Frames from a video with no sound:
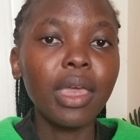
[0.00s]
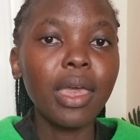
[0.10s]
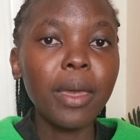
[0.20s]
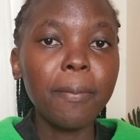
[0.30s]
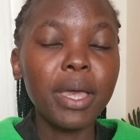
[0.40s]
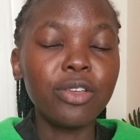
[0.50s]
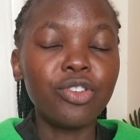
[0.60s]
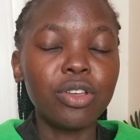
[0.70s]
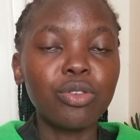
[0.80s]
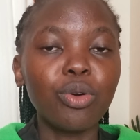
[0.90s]

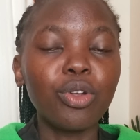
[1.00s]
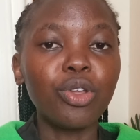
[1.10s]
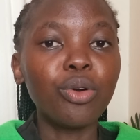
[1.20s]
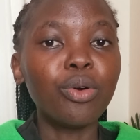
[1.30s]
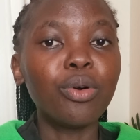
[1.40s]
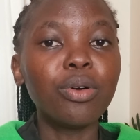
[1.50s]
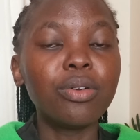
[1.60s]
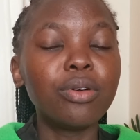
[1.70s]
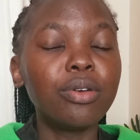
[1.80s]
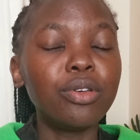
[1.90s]
images on your
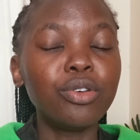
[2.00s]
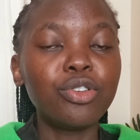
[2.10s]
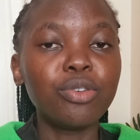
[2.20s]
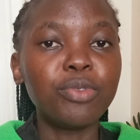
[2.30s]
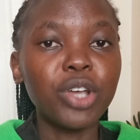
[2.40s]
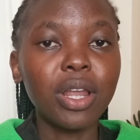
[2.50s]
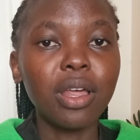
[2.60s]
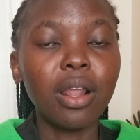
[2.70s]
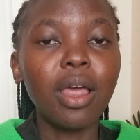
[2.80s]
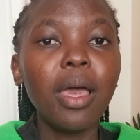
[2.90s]
YouTube
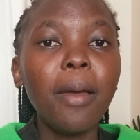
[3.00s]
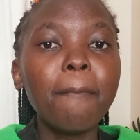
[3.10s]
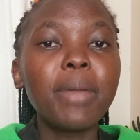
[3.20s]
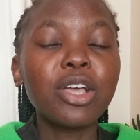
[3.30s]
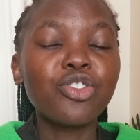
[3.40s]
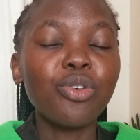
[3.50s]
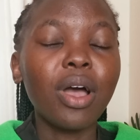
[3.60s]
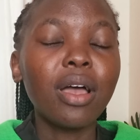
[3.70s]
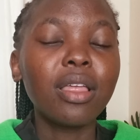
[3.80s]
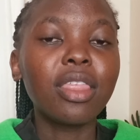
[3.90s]
channel, make
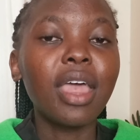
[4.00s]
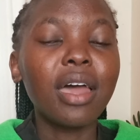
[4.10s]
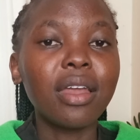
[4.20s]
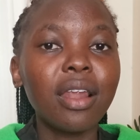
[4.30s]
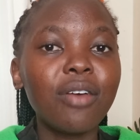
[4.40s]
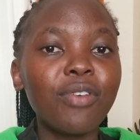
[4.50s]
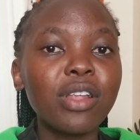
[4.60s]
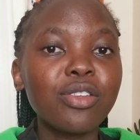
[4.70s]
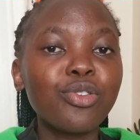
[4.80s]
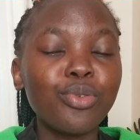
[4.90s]
sure they are
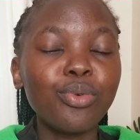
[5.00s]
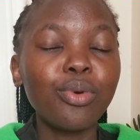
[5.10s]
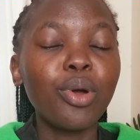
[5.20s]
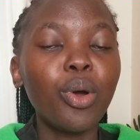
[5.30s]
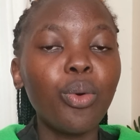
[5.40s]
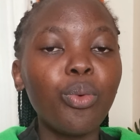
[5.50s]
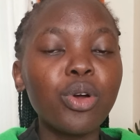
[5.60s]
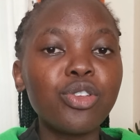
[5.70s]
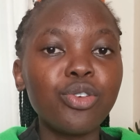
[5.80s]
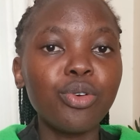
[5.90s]
relevant to
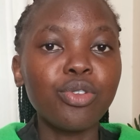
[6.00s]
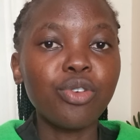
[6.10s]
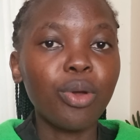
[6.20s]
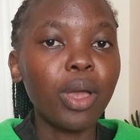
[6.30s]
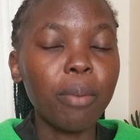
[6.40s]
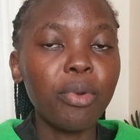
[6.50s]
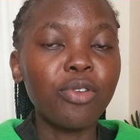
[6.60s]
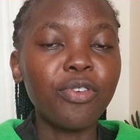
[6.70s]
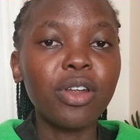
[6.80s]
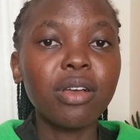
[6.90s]
what you're talking
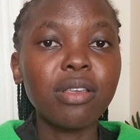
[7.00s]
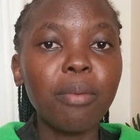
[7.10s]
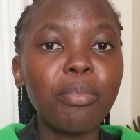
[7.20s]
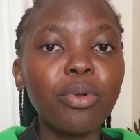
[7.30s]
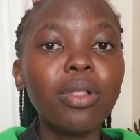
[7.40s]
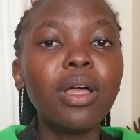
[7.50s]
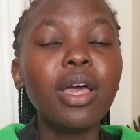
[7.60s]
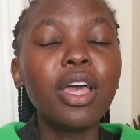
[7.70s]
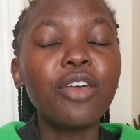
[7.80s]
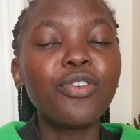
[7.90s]
about. For example,
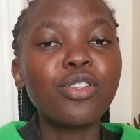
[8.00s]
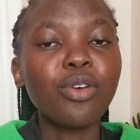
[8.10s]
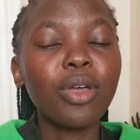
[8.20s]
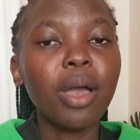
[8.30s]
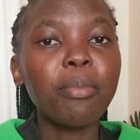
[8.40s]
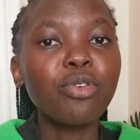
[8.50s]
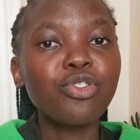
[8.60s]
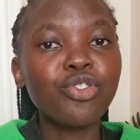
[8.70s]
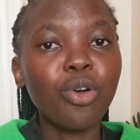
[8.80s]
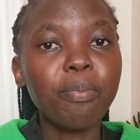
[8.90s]
if you're talking about
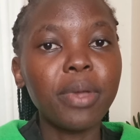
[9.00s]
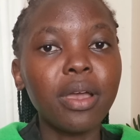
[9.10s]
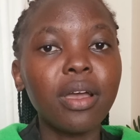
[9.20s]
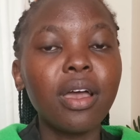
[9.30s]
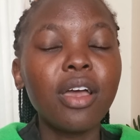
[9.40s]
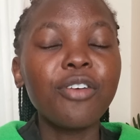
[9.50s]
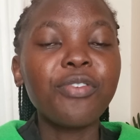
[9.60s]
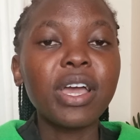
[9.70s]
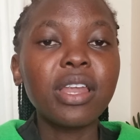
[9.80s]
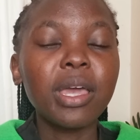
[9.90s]
shopping,
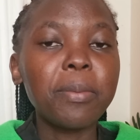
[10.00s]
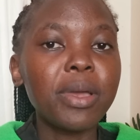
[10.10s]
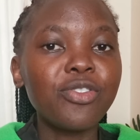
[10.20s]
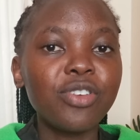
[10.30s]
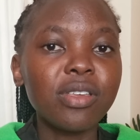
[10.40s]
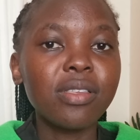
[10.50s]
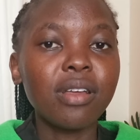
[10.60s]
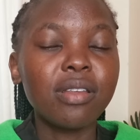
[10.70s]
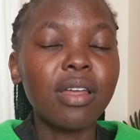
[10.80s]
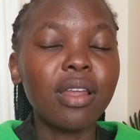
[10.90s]
find images
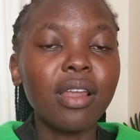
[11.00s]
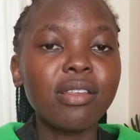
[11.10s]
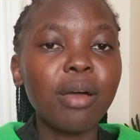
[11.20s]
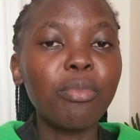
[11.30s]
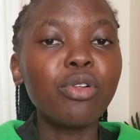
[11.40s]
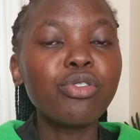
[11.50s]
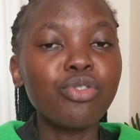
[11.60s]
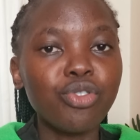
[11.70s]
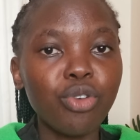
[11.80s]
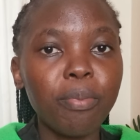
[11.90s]
that are relatable to
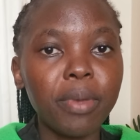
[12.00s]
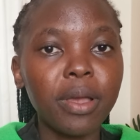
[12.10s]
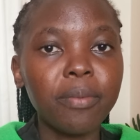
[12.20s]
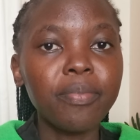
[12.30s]
shopping.